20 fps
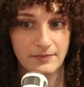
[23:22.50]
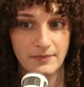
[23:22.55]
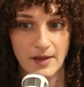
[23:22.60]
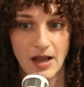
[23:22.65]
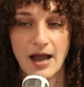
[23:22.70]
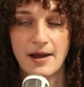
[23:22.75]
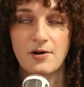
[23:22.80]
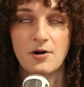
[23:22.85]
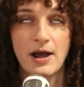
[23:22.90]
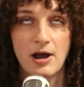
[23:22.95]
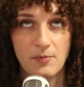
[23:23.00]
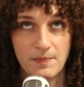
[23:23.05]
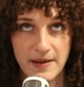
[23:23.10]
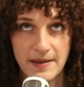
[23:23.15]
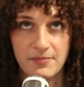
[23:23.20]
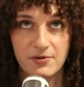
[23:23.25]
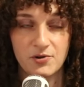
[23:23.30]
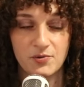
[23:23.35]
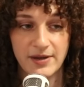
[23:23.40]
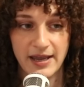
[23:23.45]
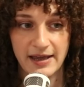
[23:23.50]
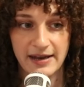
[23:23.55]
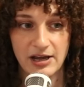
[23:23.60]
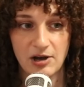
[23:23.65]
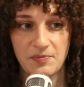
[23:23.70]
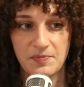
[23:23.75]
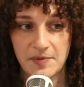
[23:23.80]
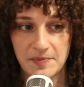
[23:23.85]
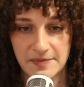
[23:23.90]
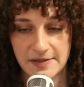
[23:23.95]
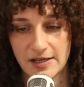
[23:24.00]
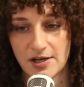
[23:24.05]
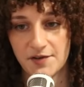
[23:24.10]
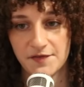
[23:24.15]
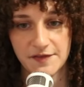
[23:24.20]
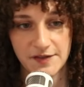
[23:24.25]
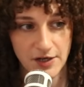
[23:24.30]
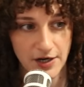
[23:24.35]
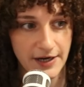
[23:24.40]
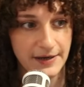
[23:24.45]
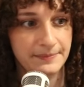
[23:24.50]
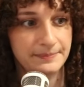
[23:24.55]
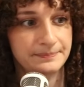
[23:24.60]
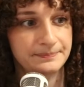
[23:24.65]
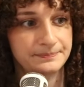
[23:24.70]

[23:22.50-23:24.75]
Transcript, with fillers: I don't help people who can't help themselves. Sorry.